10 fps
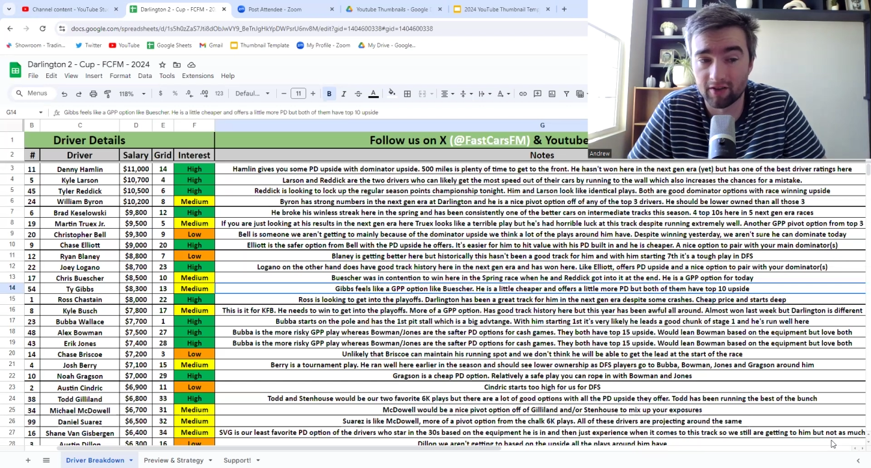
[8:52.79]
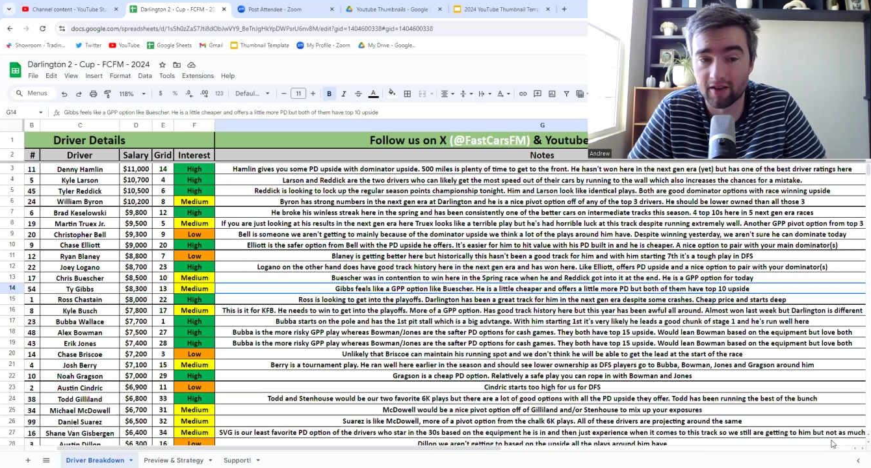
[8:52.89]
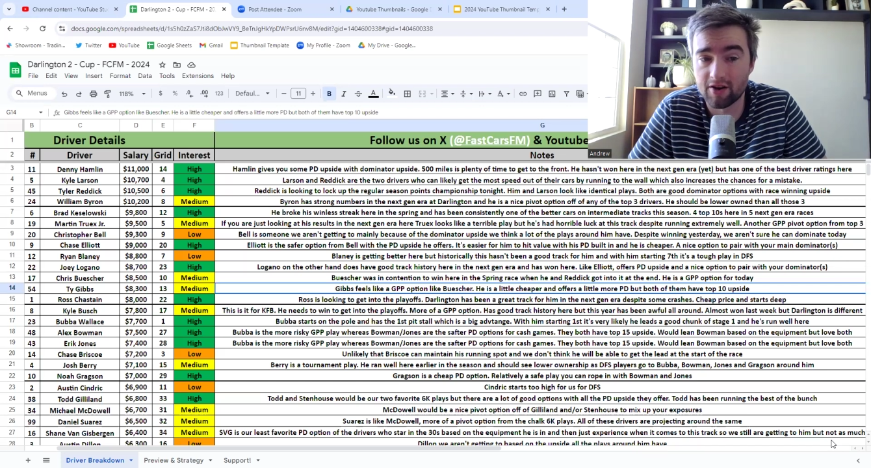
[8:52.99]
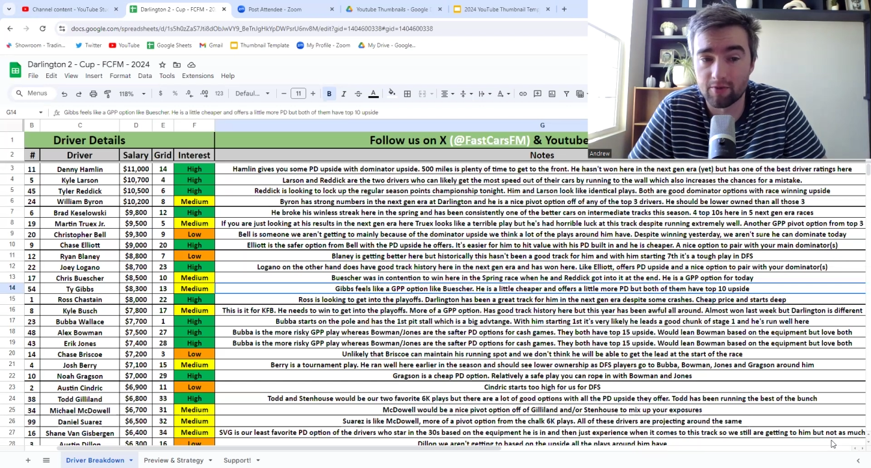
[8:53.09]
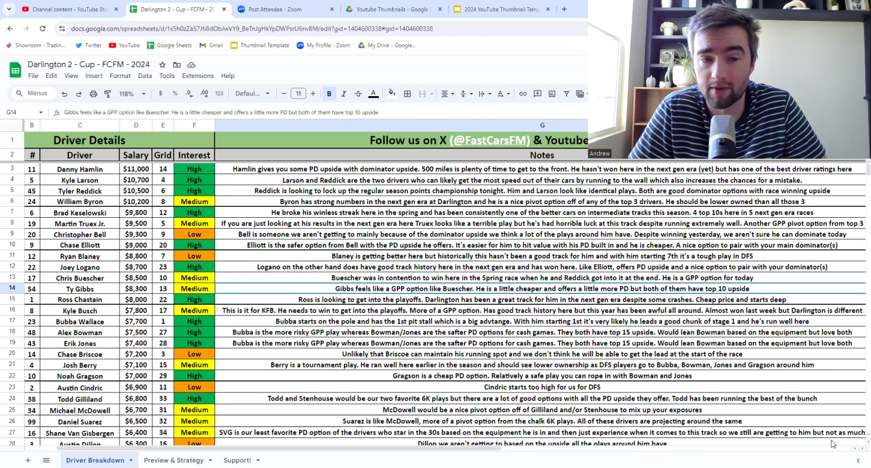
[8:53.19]
the
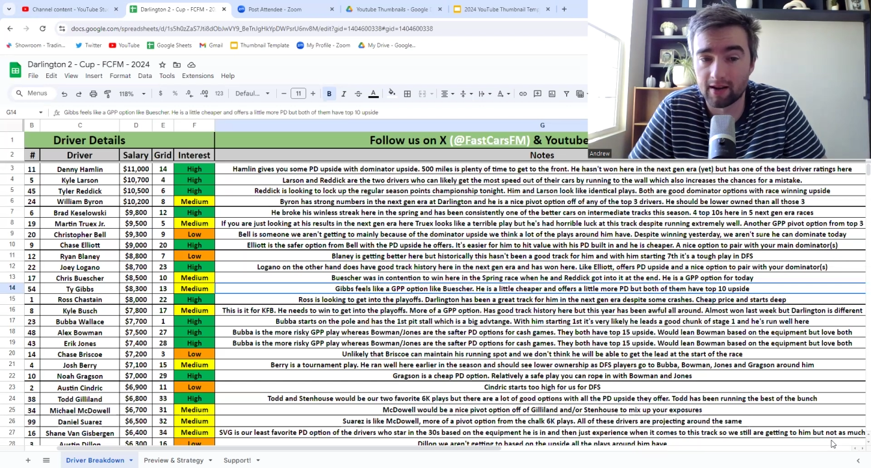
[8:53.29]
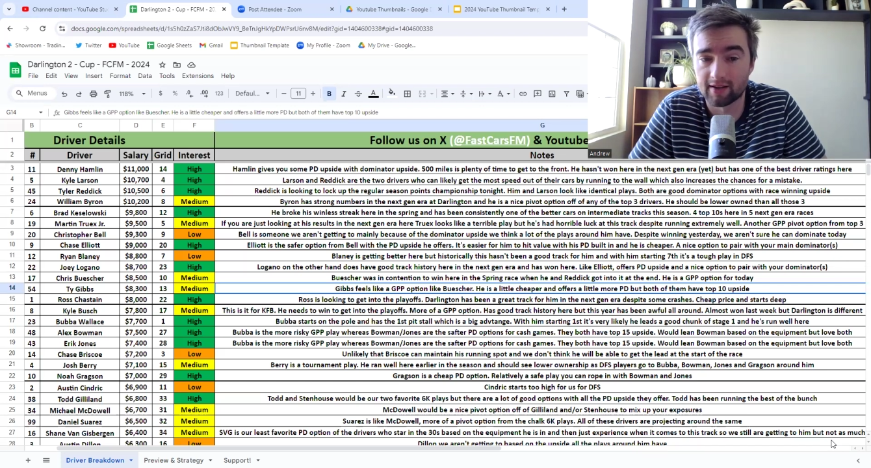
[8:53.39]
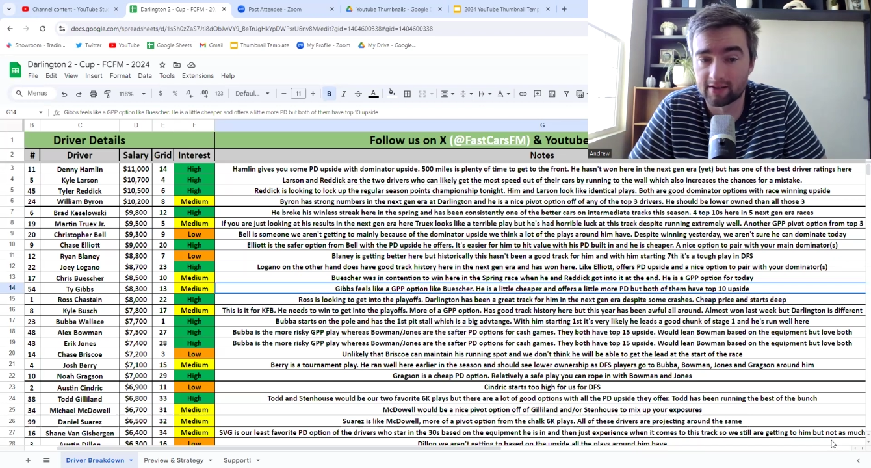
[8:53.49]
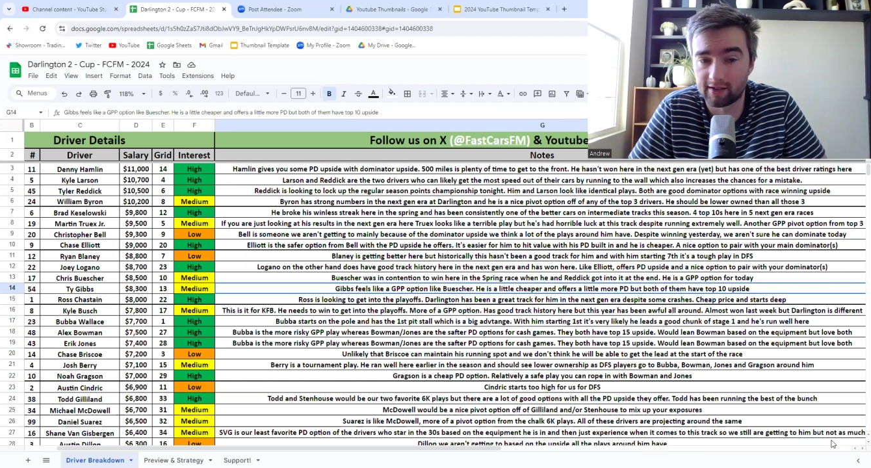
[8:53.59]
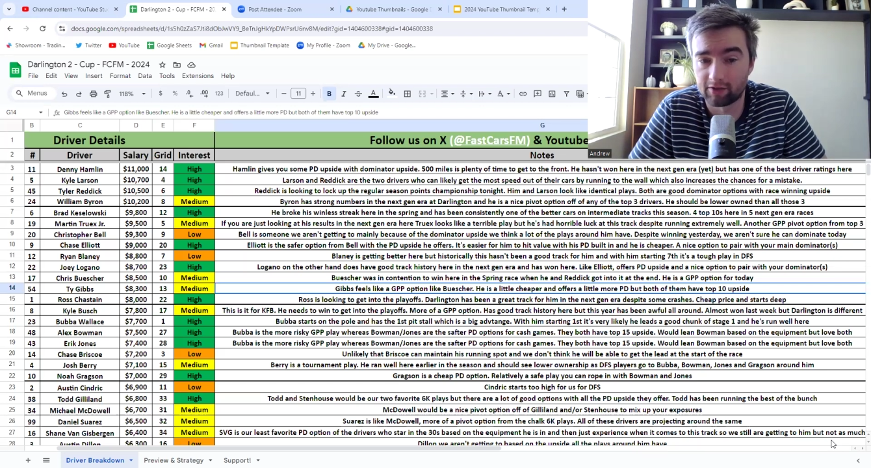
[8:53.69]

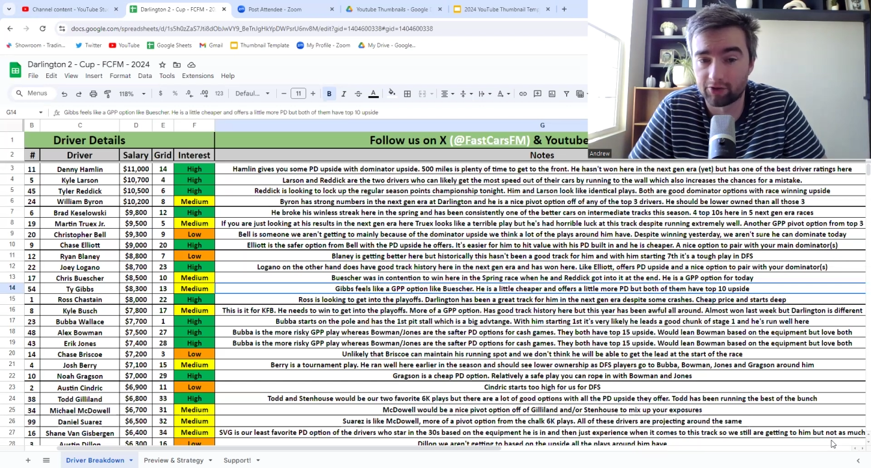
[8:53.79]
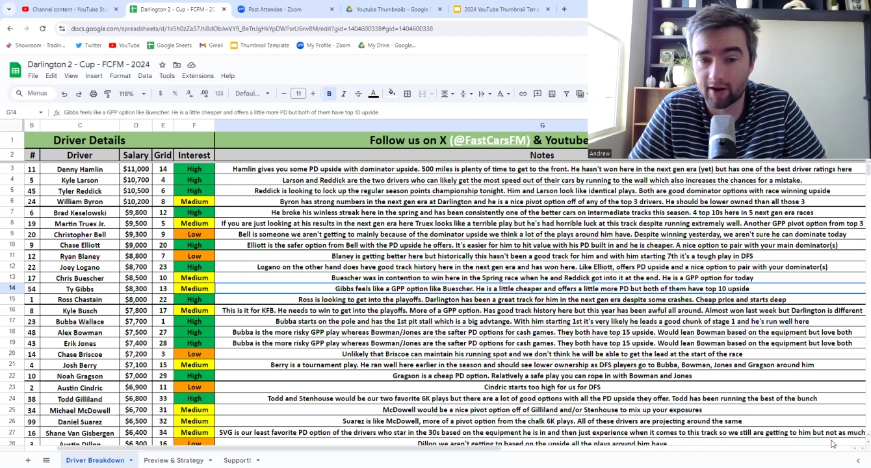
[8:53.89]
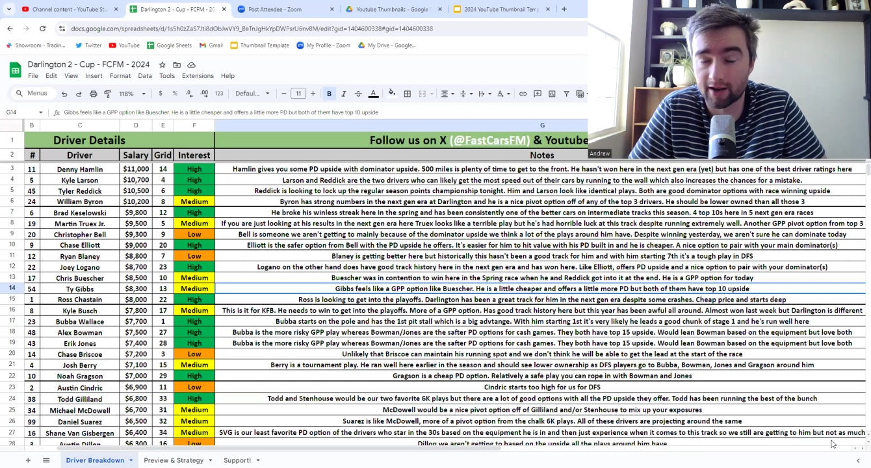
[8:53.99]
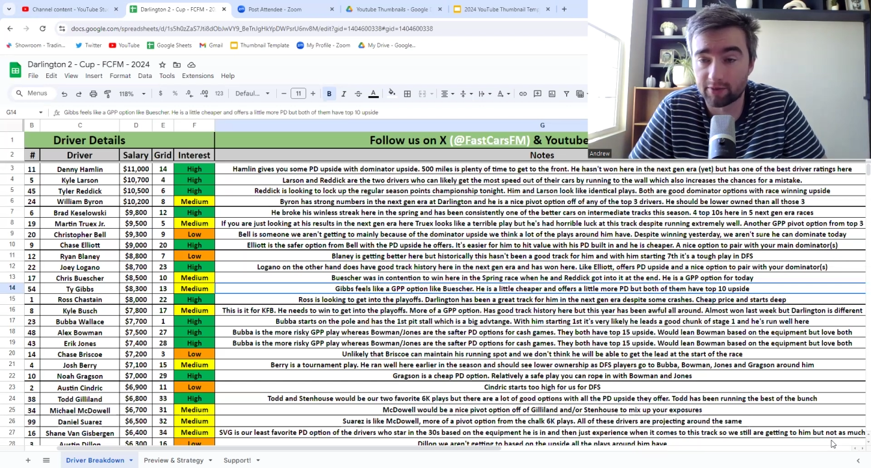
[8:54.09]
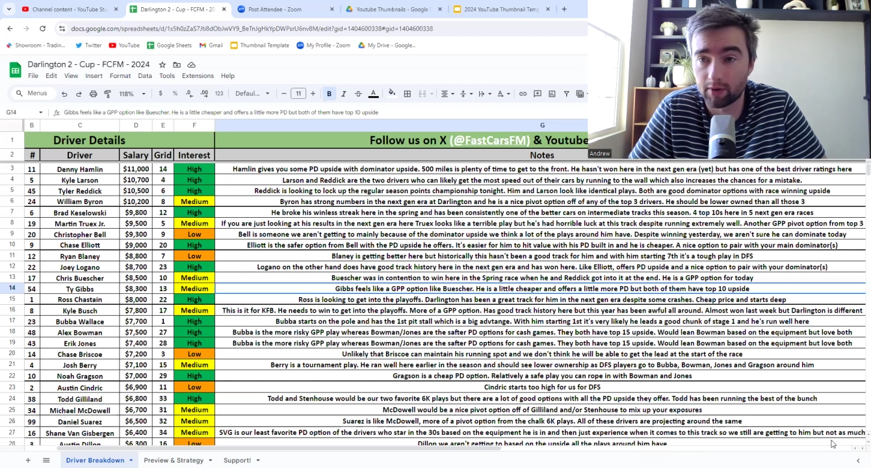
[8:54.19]
intermediate style tracks.